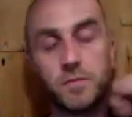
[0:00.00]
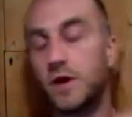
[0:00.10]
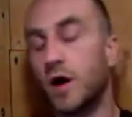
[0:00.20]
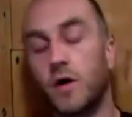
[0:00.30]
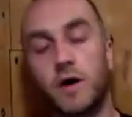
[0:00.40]

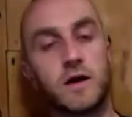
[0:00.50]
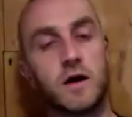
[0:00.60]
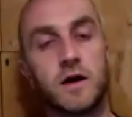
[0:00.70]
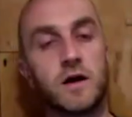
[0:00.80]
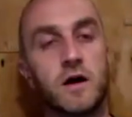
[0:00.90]
no,
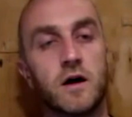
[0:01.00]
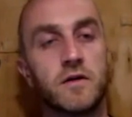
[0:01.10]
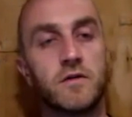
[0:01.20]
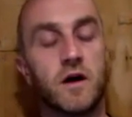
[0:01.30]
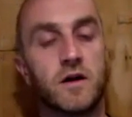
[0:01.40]
I
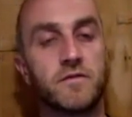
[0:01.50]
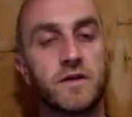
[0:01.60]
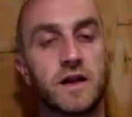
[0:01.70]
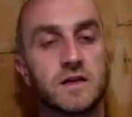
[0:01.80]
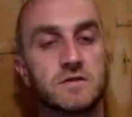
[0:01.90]
don't
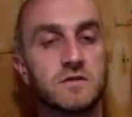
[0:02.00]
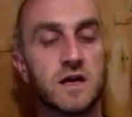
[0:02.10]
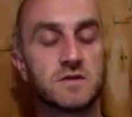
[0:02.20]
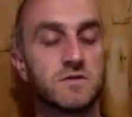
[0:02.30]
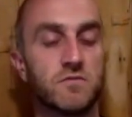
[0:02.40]
think
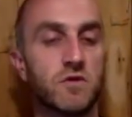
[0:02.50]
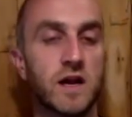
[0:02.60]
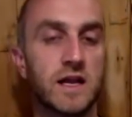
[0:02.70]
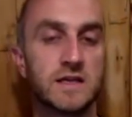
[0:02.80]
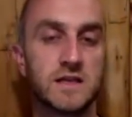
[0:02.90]
that's a
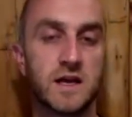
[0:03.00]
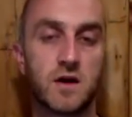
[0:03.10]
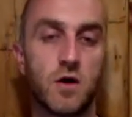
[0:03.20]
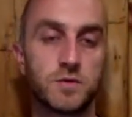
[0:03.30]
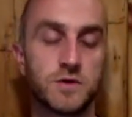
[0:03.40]
realistic
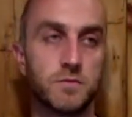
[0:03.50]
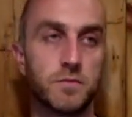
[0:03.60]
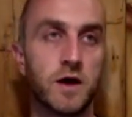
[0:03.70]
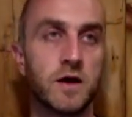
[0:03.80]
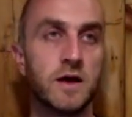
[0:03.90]
option.
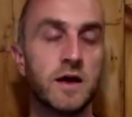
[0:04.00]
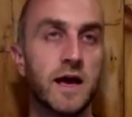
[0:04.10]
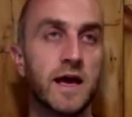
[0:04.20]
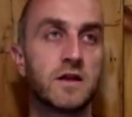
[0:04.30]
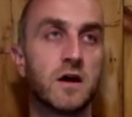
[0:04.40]
But
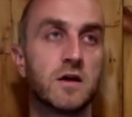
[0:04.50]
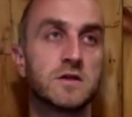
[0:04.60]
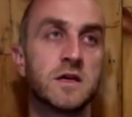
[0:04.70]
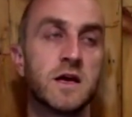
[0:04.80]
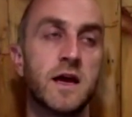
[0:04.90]
it
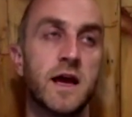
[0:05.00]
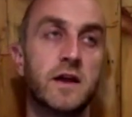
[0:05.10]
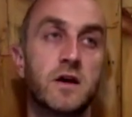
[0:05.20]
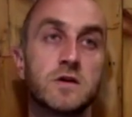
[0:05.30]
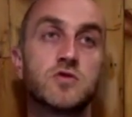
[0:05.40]
does
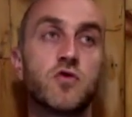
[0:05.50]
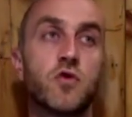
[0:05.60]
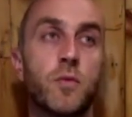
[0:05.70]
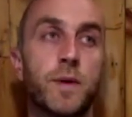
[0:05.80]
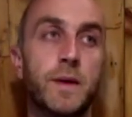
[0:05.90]

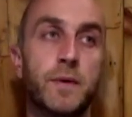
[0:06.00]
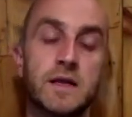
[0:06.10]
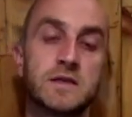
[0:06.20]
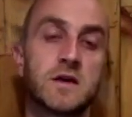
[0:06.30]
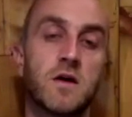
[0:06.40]
draw people
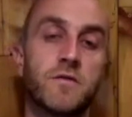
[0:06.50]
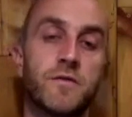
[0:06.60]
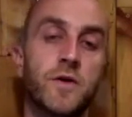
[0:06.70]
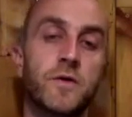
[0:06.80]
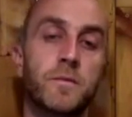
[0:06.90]
into kung
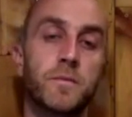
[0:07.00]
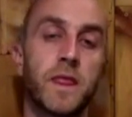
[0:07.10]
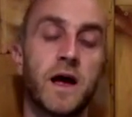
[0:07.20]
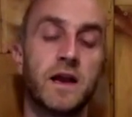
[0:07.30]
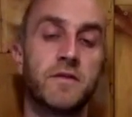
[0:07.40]
fu,
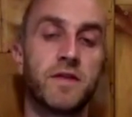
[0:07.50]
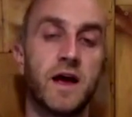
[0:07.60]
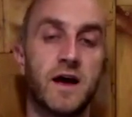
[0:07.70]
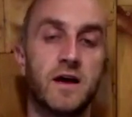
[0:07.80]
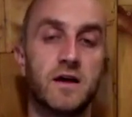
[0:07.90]
and if
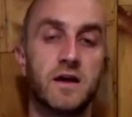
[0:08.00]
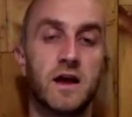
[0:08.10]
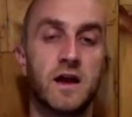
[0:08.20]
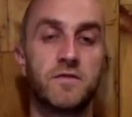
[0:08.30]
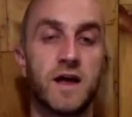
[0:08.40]

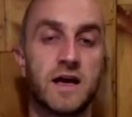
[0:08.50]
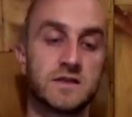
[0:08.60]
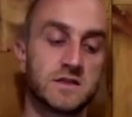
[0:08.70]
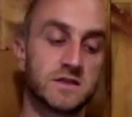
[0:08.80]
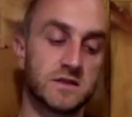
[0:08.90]

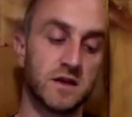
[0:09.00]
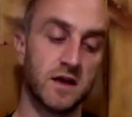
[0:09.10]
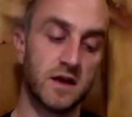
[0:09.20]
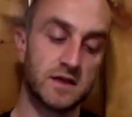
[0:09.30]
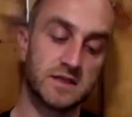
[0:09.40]
that's
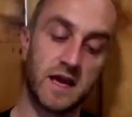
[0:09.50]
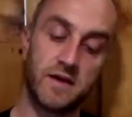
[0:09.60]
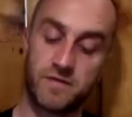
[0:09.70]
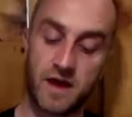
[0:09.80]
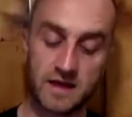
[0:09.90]
say
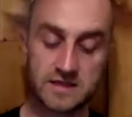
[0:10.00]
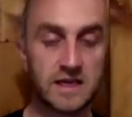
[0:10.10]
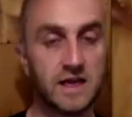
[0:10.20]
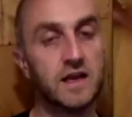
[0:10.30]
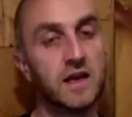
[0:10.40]
if that
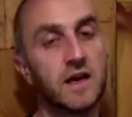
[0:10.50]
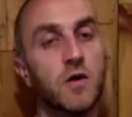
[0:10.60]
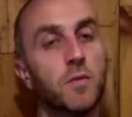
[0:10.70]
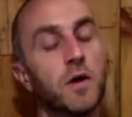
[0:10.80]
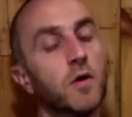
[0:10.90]
scene in
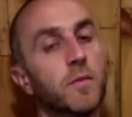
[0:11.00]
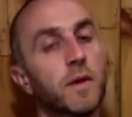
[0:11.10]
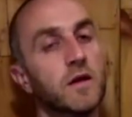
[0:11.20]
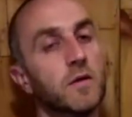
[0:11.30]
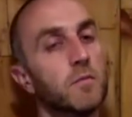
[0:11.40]
Kill Bill
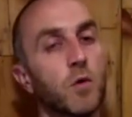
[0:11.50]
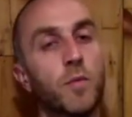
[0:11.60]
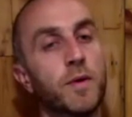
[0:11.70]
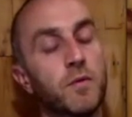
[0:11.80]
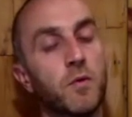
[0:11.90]
meant that more
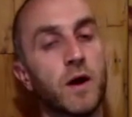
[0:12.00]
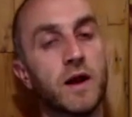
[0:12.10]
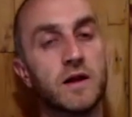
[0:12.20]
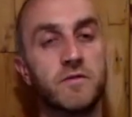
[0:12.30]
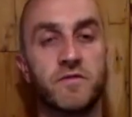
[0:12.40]
people
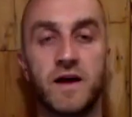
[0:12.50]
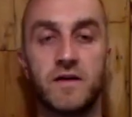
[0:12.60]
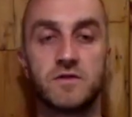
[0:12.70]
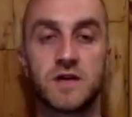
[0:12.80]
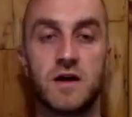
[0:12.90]
went and
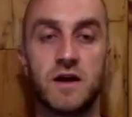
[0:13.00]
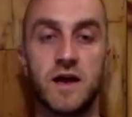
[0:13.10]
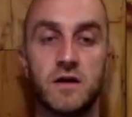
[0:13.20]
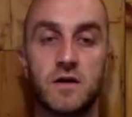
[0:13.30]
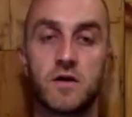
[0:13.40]
found
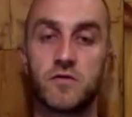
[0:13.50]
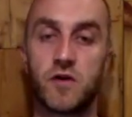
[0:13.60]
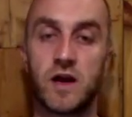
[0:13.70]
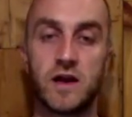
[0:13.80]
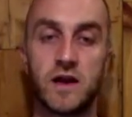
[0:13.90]
Shaolin and got
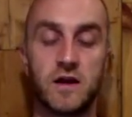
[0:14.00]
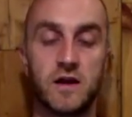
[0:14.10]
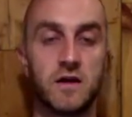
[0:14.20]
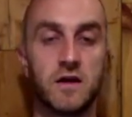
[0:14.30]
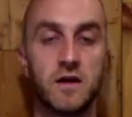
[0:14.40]

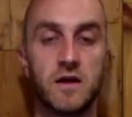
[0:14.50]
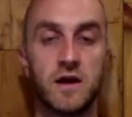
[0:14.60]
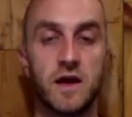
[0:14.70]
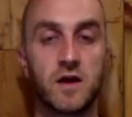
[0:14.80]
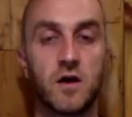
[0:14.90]
training
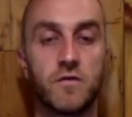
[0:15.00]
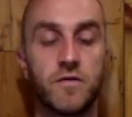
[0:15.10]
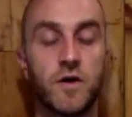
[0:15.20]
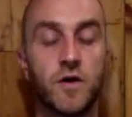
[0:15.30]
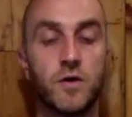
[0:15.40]
in Kung Fu
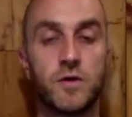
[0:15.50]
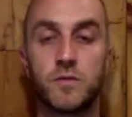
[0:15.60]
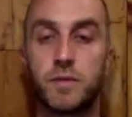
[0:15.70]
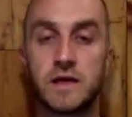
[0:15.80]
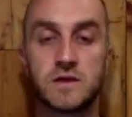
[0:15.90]

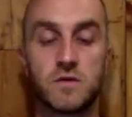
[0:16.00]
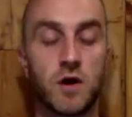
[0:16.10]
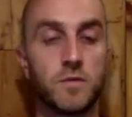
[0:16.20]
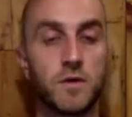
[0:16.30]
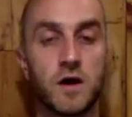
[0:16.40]
and picked up
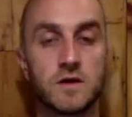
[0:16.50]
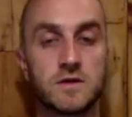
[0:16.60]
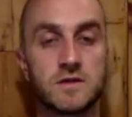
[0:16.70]
rope darts,